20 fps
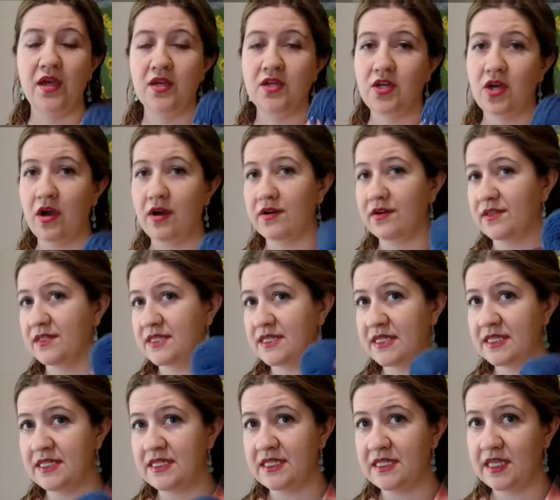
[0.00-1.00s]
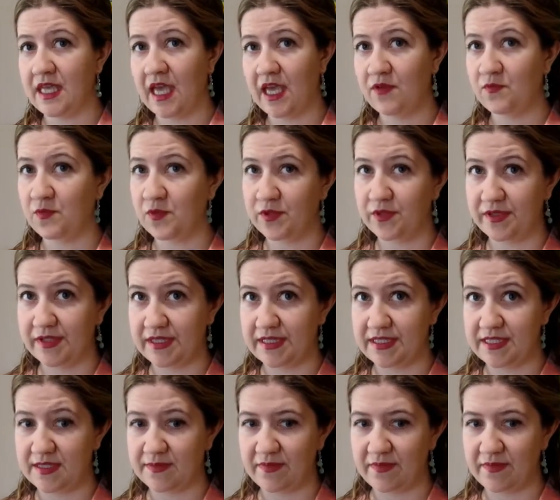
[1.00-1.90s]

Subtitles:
Carlton DK wool this